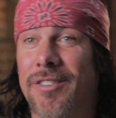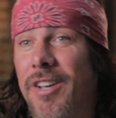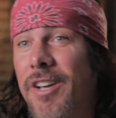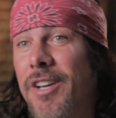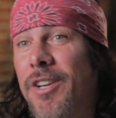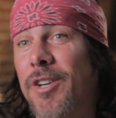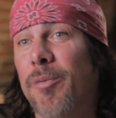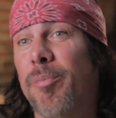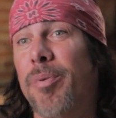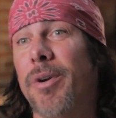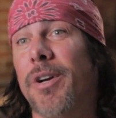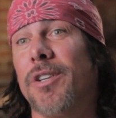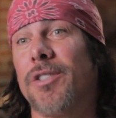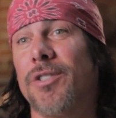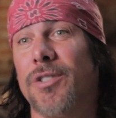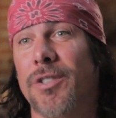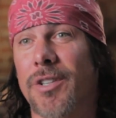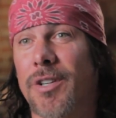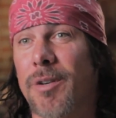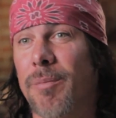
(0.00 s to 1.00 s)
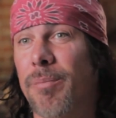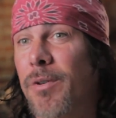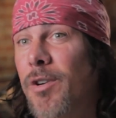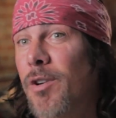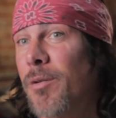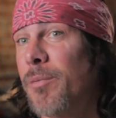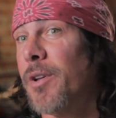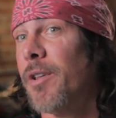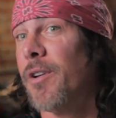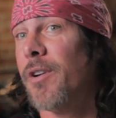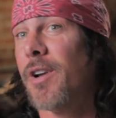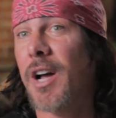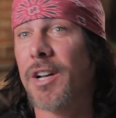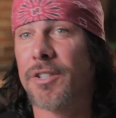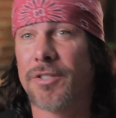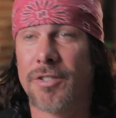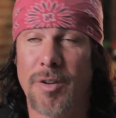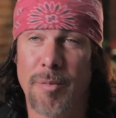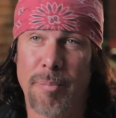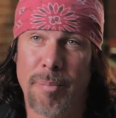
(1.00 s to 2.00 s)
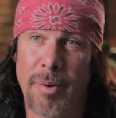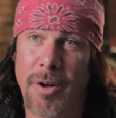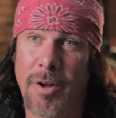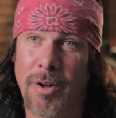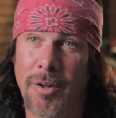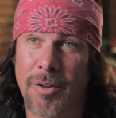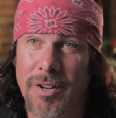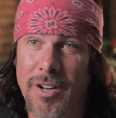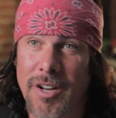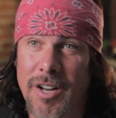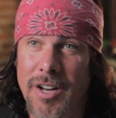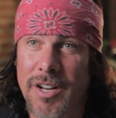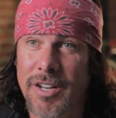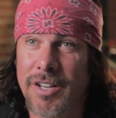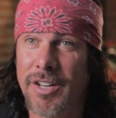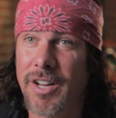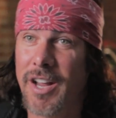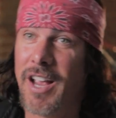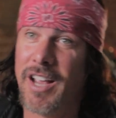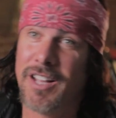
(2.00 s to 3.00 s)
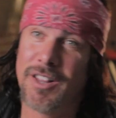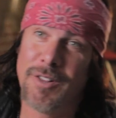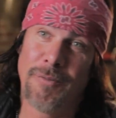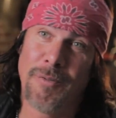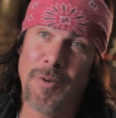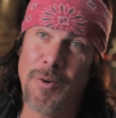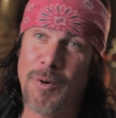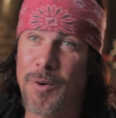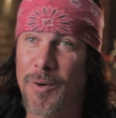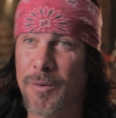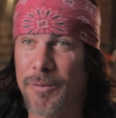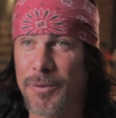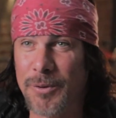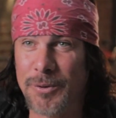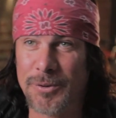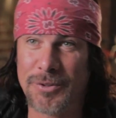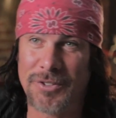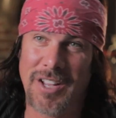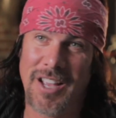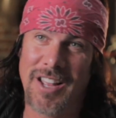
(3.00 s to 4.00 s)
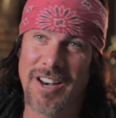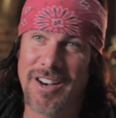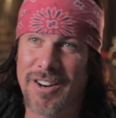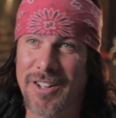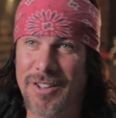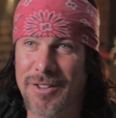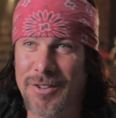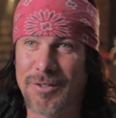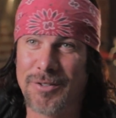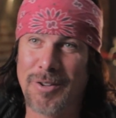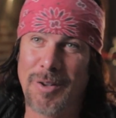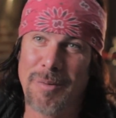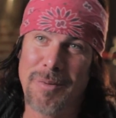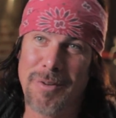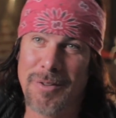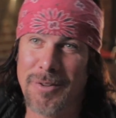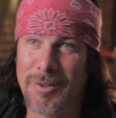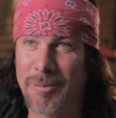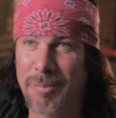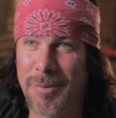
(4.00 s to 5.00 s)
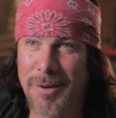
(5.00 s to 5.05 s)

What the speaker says: take your picture, boom, another notch in the belt. You hang the photo of you standing on the summit of this